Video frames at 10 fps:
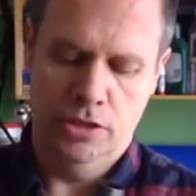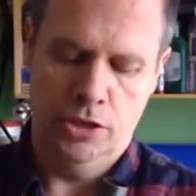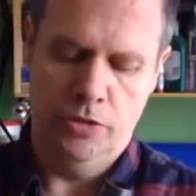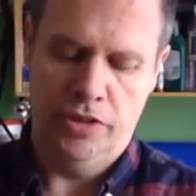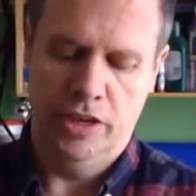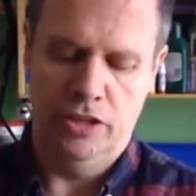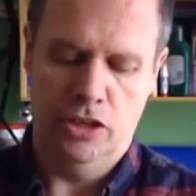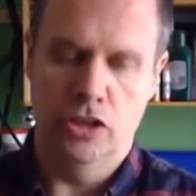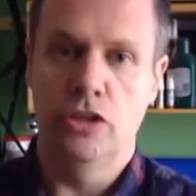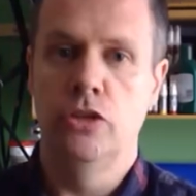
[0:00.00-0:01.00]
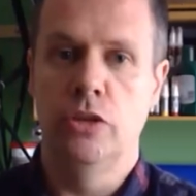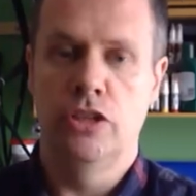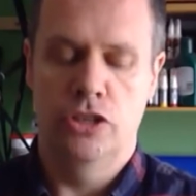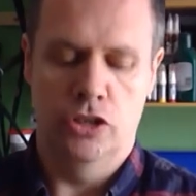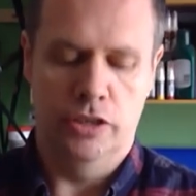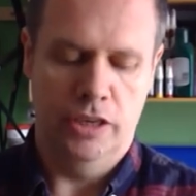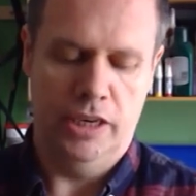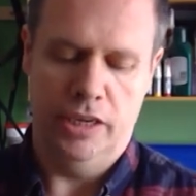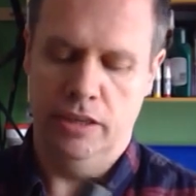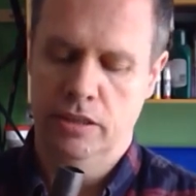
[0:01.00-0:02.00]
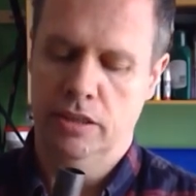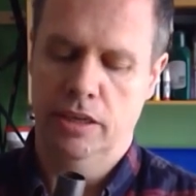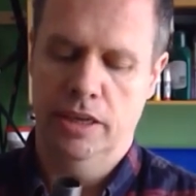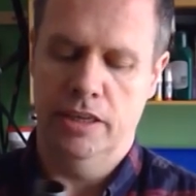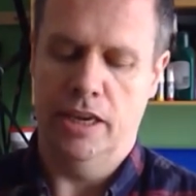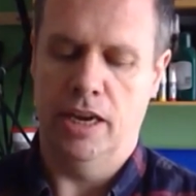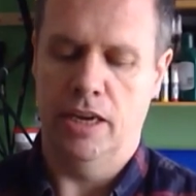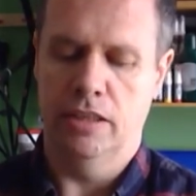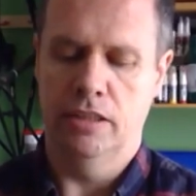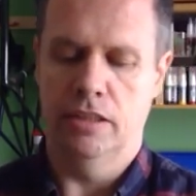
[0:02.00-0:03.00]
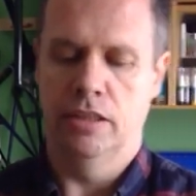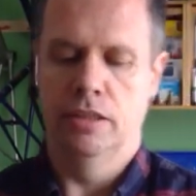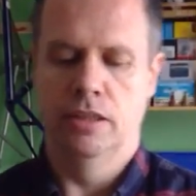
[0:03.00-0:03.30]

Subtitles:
two things the cutting tool has done is it has